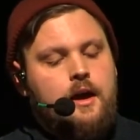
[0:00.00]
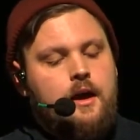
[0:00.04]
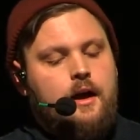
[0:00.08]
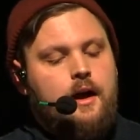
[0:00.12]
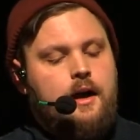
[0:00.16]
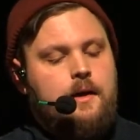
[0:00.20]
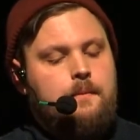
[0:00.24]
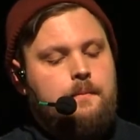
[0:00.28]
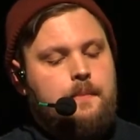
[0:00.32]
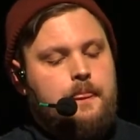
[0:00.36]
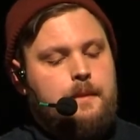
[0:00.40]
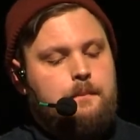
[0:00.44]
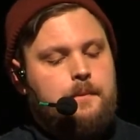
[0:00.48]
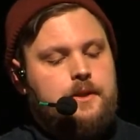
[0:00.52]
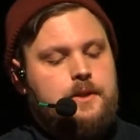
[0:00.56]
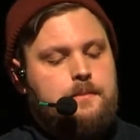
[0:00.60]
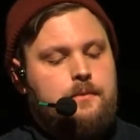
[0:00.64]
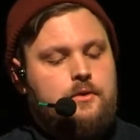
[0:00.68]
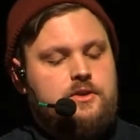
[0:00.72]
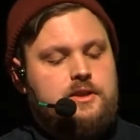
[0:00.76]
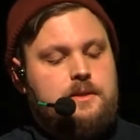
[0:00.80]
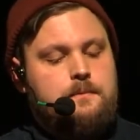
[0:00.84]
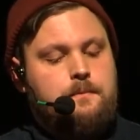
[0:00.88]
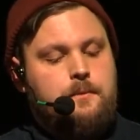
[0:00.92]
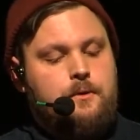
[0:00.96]
But the
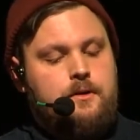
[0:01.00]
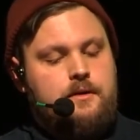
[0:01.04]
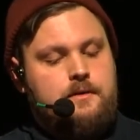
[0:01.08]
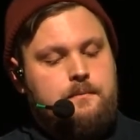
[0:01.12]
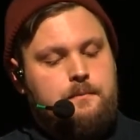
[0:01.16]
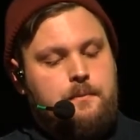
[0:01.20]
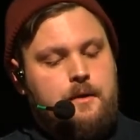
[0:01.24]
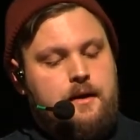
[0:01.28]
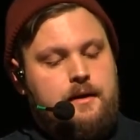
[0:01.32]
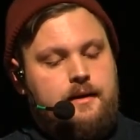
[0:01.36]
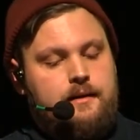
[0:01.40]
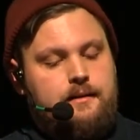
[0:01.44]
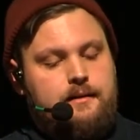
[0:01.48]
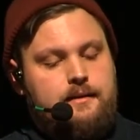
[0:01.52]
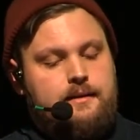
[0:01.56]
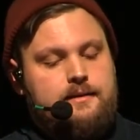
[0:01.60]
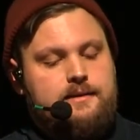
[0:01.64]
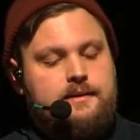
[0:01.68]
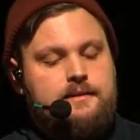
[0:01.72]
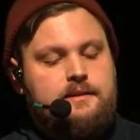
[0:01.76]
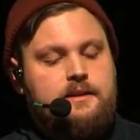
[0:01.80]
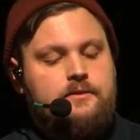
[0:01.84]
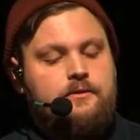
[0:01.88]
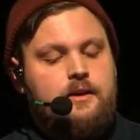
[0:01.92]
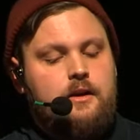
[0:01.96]
most important part, as
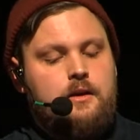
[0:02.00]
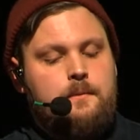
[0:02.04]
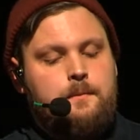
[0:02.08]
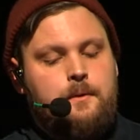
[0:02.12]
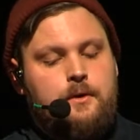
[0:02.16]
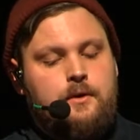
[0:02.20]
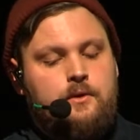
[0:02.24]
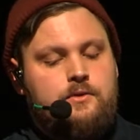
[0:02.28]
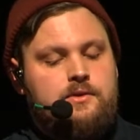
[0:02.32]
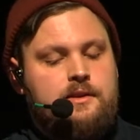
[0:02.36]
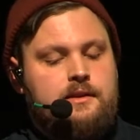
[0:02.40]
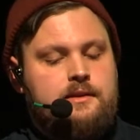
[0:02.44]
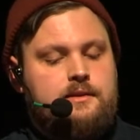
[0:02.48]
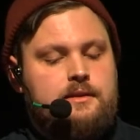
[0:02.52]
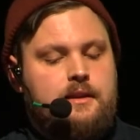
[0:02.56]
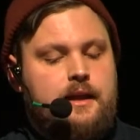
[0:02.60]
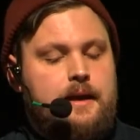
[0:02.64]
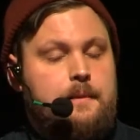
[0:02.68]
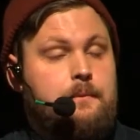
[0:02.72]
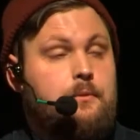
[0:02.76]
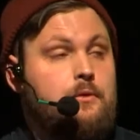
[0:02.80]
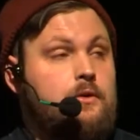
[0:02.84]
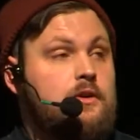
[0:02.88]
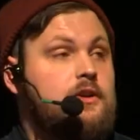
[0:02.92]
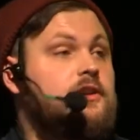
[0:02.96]
a developer using this
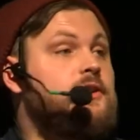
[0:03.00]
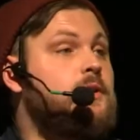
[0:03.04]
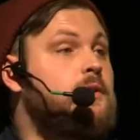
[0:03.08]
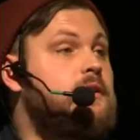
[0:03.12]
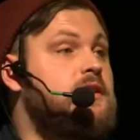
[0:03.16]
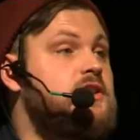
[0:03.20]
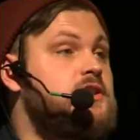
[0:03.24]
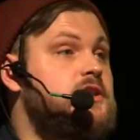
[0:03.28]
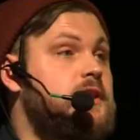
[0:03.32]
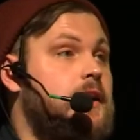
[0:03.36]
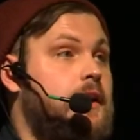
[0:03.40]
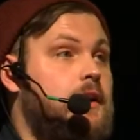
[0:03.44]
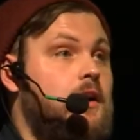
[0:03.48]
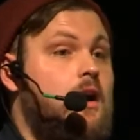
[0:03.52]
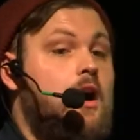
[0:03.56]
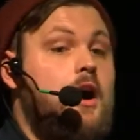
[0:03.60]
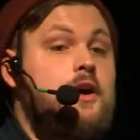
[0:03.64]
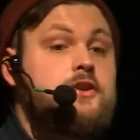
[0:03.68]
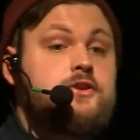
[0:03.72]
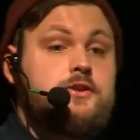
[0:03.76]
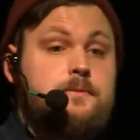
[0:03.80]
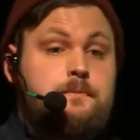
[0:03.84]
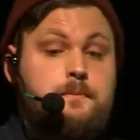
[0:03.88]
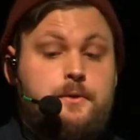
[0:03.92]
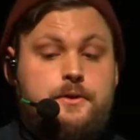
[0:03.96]
library, you can share
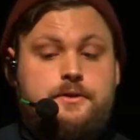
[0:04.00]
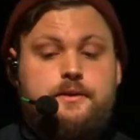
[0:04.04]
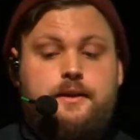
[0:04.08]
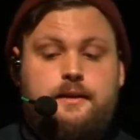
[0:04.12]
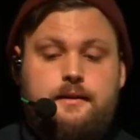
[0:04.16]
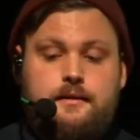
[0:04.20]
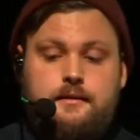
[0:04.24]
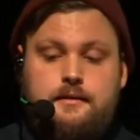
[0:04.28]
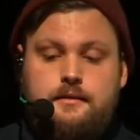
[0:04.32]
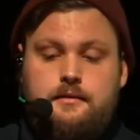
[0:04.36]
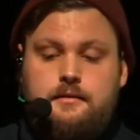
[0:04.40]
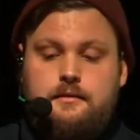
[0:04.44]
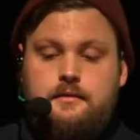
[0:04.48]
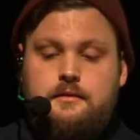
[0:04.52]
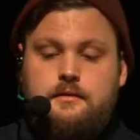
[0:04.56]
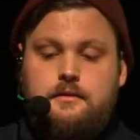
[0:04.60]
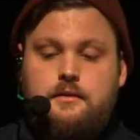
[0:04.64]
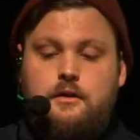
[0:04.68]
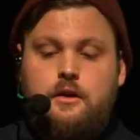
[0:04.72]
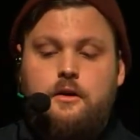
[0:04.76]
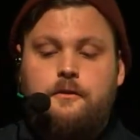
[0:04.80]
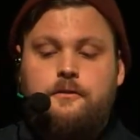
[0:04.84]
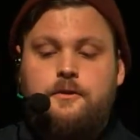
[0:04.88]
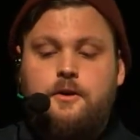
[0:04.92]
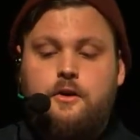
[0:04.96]
100%
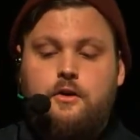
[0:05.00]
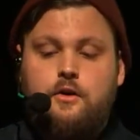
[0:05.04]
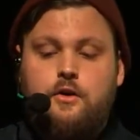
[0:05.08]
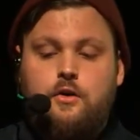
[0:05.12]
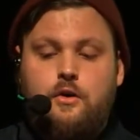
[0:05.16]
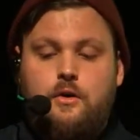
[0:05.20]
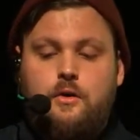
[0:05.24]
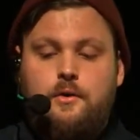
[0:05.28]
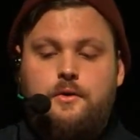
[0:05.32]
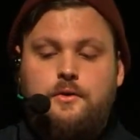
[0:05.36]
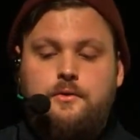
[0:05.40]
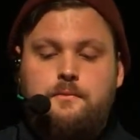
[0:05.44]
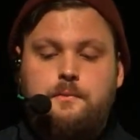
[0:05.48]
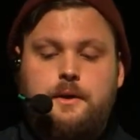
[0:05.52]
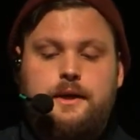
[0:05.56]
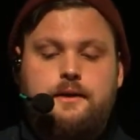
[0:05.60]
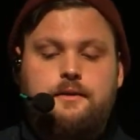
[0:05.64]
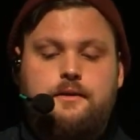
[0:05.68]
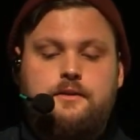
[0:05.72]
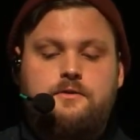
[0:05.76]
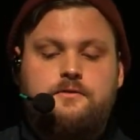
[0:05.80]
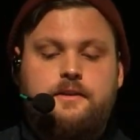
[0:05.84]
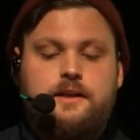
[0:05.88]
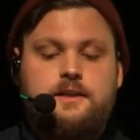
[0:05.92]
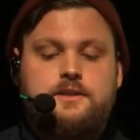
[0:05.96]
of your code
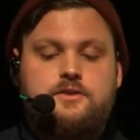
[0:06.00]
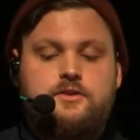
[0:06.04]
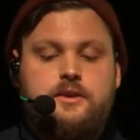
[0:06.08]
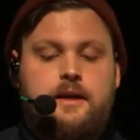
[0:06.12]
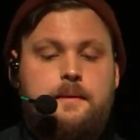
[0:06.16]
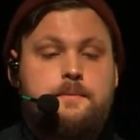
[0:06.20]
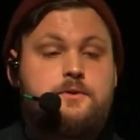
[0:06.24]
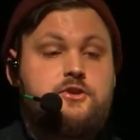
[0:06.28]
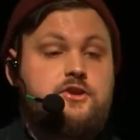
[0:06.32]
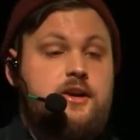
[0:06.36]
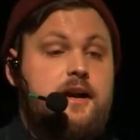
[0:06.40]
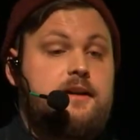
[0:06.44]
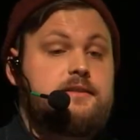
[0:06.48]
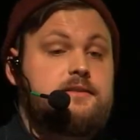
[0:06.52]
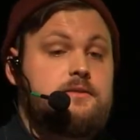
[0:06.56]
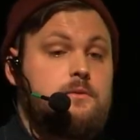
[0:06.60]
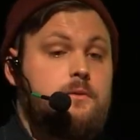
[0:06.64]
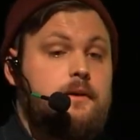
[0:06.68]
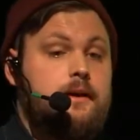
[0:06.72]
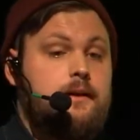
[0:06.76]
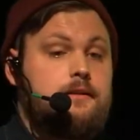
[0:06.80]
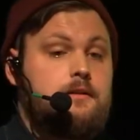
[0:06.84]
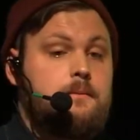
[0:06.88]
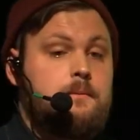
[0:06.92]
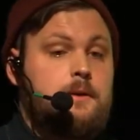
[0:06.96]
because Victory abstracts
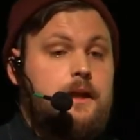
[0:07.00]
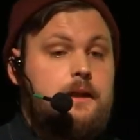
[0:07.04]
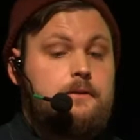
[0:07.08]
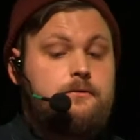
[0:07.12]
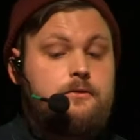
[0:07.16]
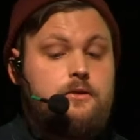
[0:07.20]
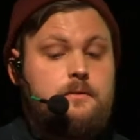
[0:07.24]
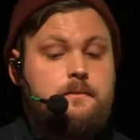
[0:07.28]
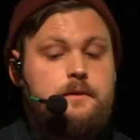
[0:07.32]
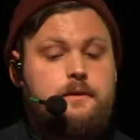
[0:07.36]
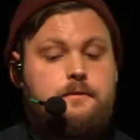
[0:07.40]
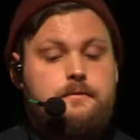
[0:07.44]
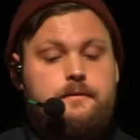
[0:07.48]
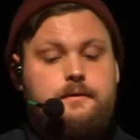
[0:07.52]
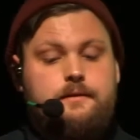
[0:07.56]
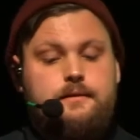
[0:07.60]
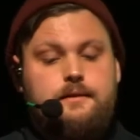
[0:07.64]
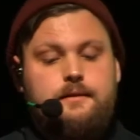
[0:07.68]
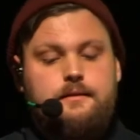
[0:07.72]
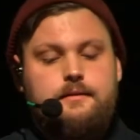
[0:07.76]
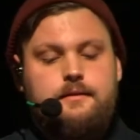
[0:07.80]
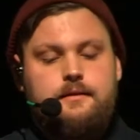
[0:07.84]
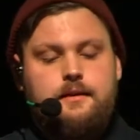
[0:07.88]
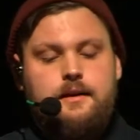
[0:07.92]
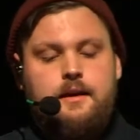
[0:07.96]
away the platform
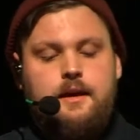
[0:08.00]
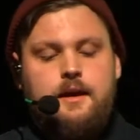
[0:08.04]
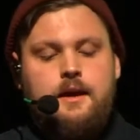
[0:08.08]
differences.